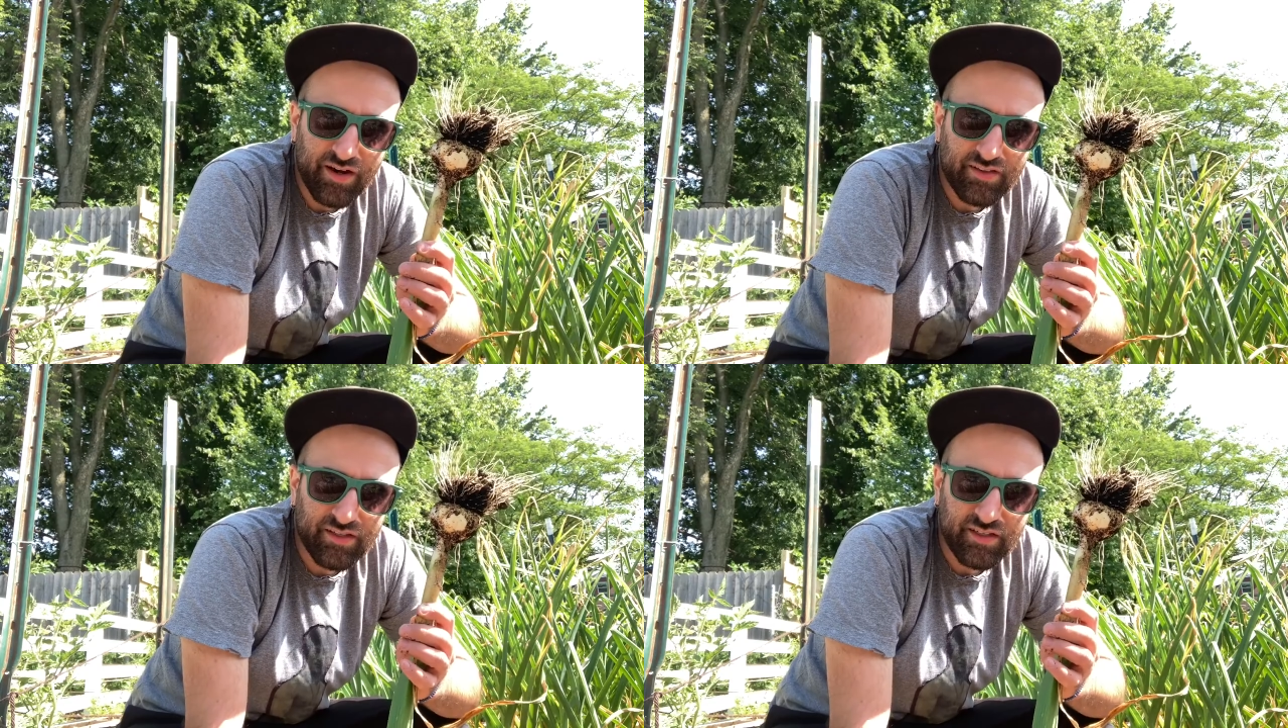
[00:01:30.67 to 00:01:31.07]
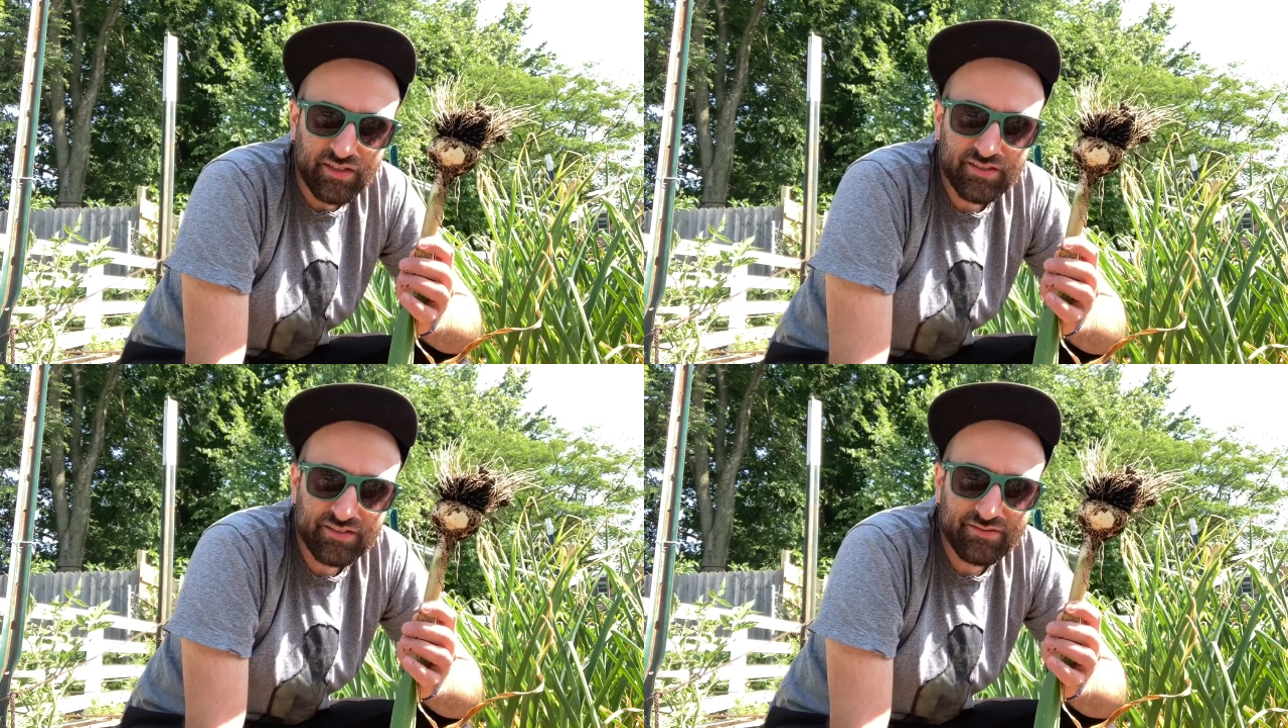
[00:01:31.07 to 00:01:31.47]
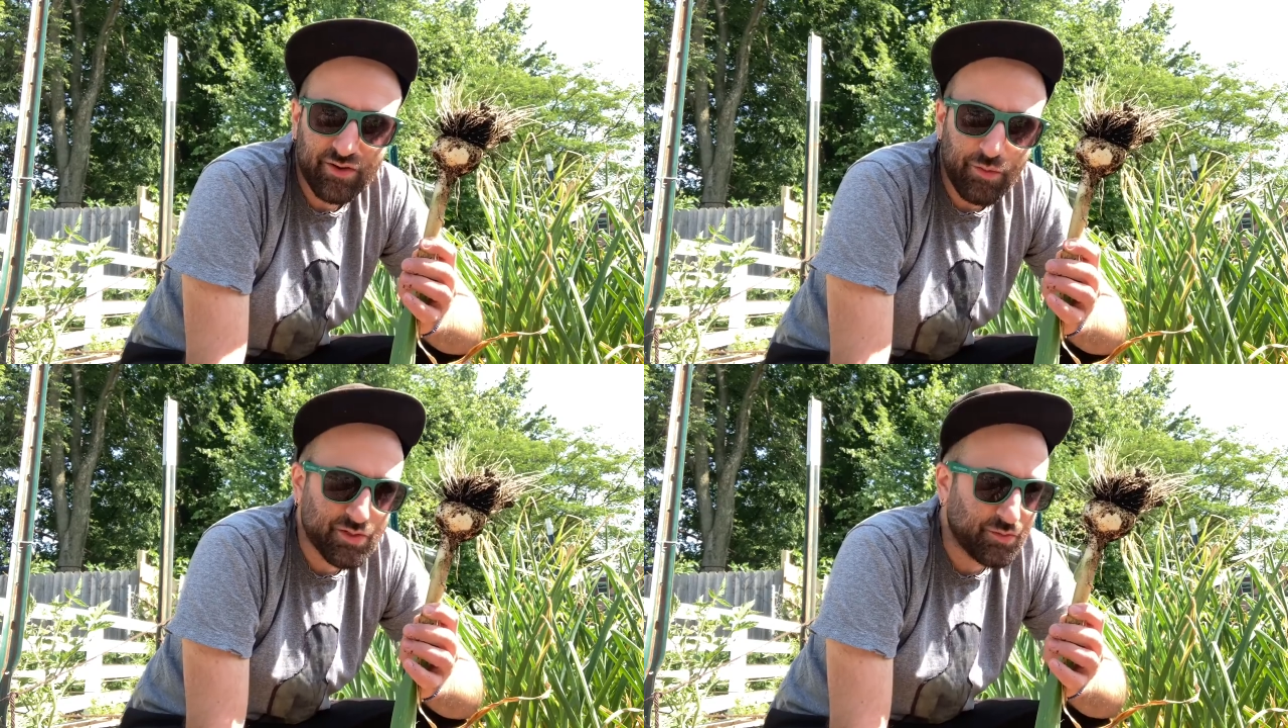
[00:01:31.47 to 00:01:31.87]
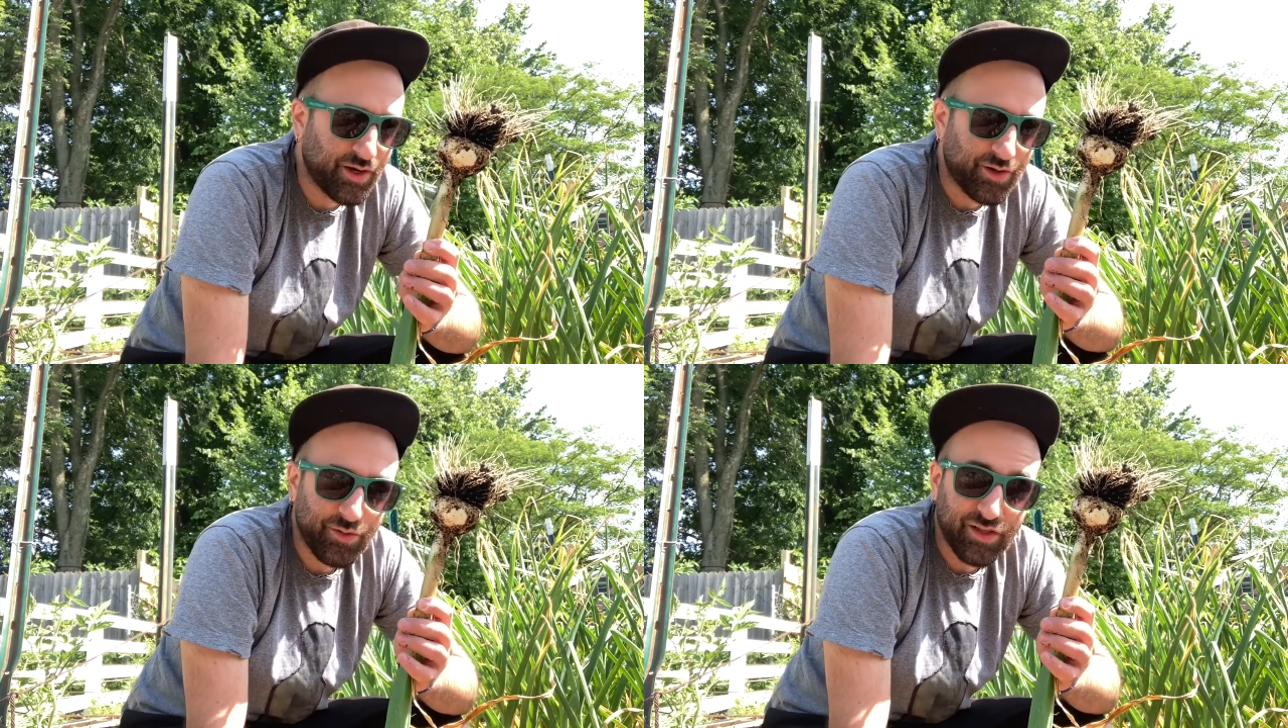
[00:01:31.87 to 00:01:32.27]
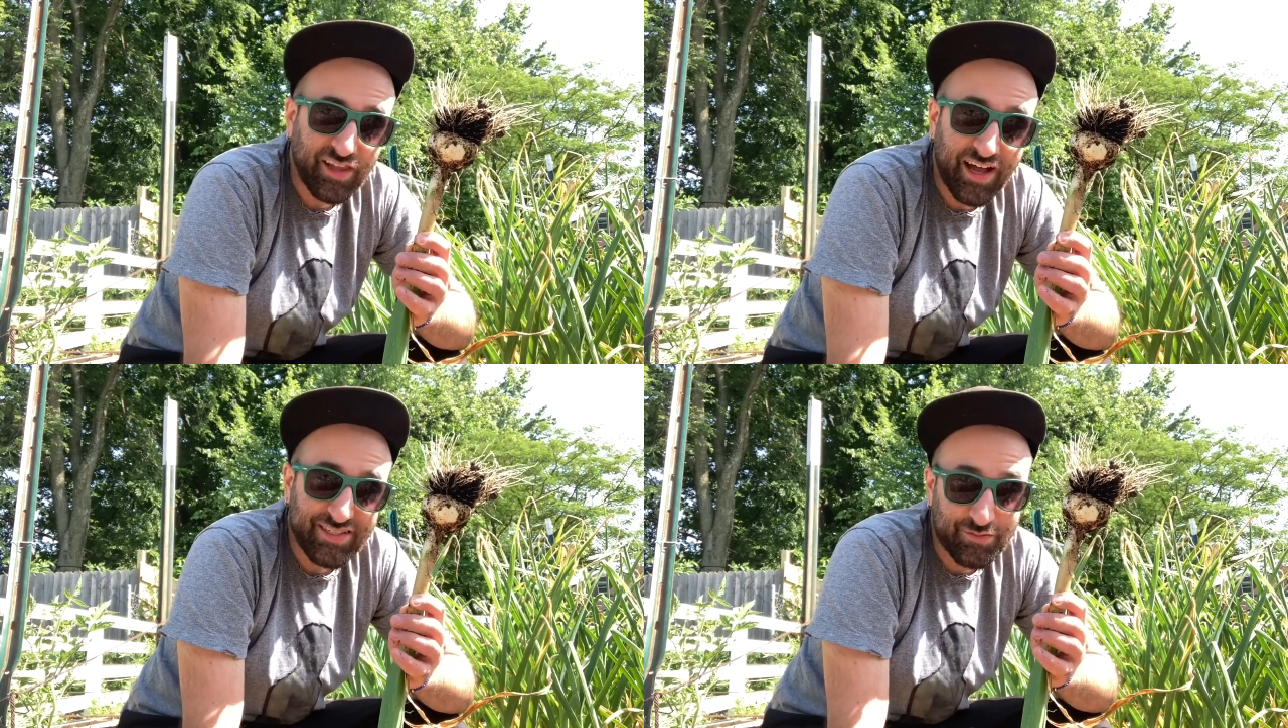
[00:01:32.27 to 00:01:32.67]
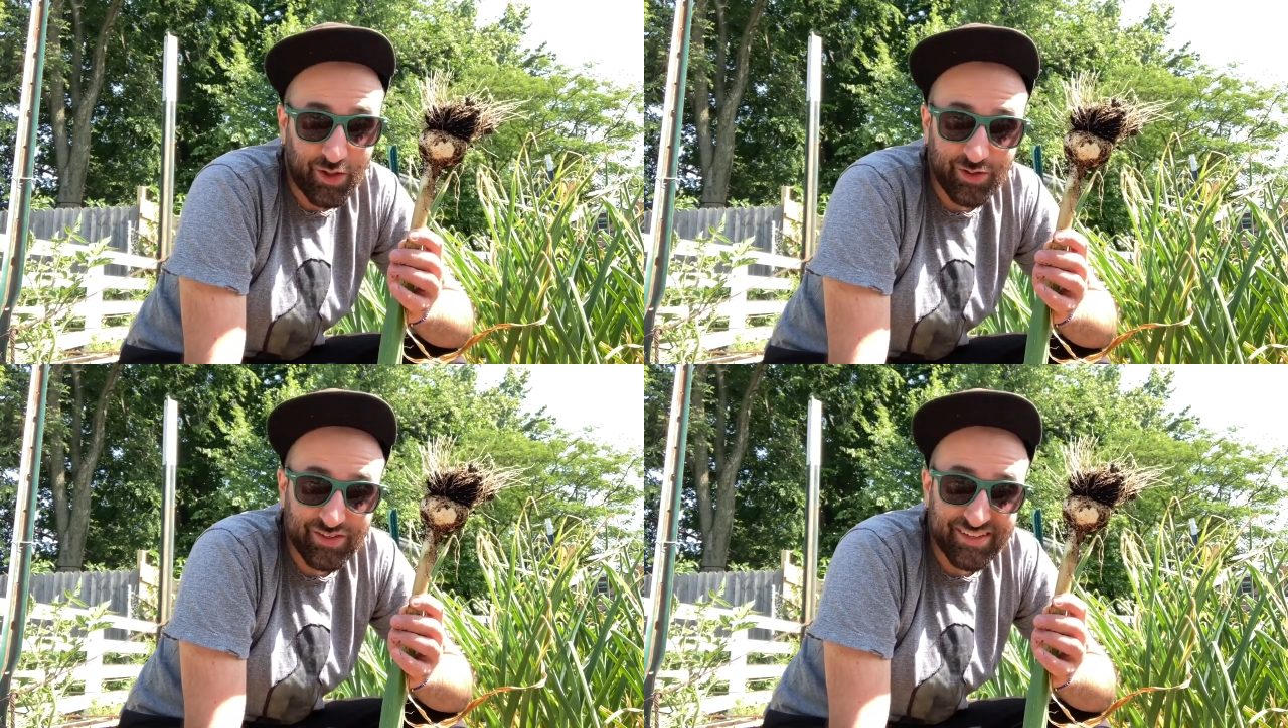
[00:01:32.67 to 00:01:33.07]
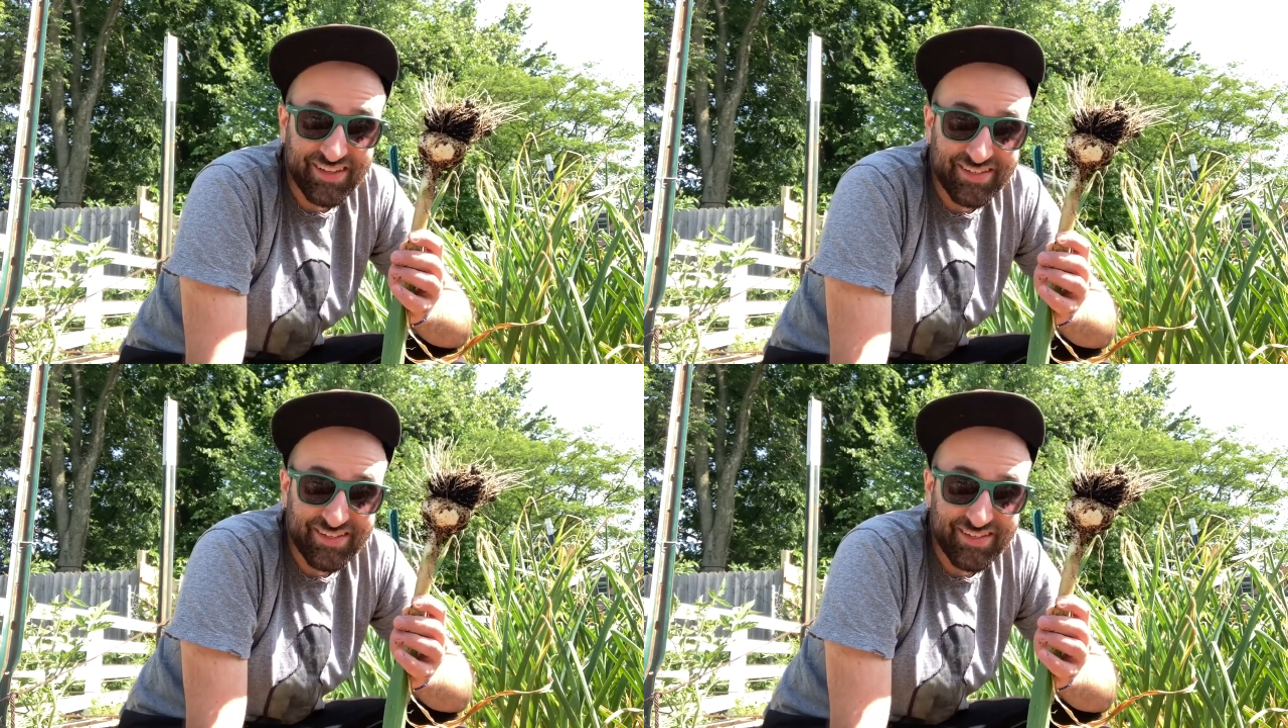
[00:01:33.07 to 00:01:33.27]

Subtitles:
at the farmer's market were a lot smaller than this.